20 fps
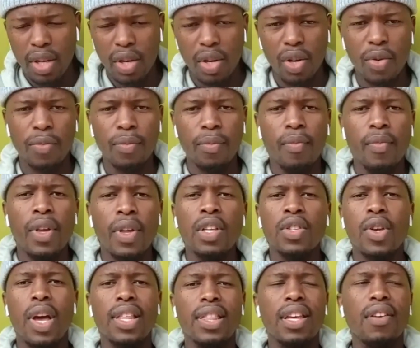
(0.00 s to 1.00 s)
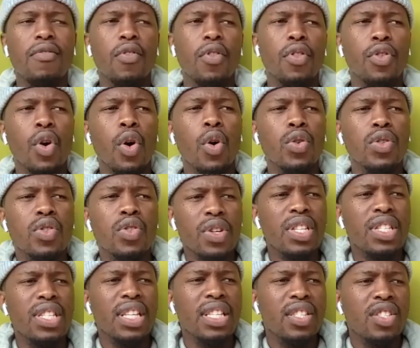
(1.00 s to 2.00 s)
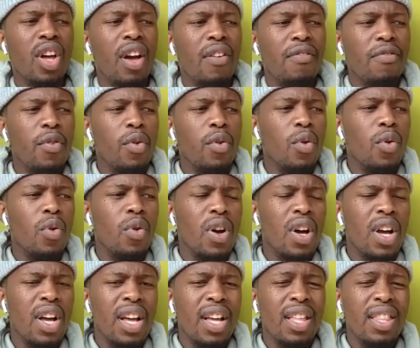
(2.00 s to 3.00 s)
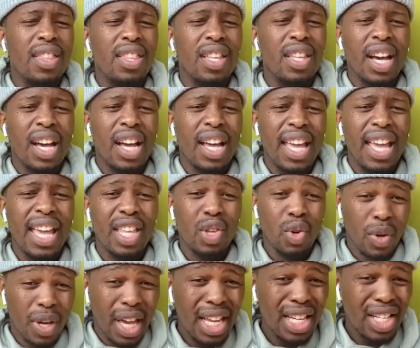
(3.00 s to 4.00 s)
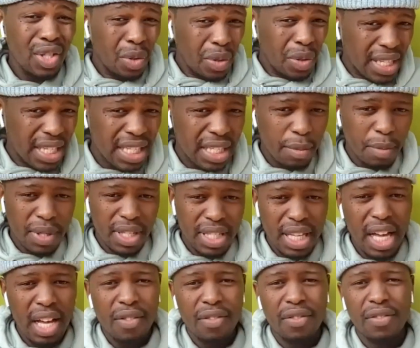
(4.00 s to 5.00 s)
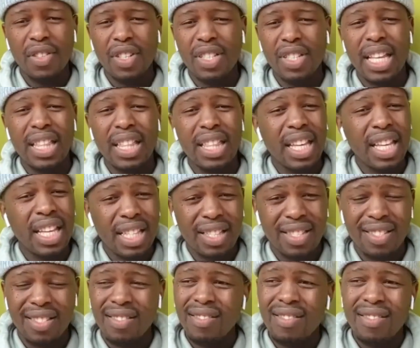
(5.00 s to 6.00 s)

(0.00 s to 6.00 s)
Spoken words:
You know, so I think for those reasons, not for the educational system itself, because I think